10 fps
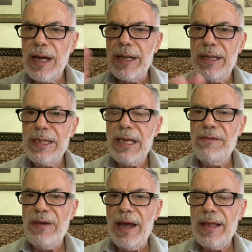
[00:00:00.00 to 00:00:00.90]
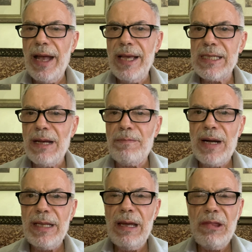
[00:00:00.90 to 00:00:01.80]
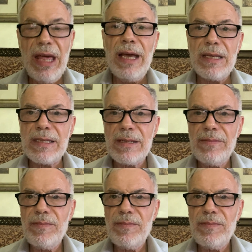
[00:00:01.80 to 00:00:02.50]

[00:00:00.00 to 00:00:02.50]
and this effect as somebody thinks.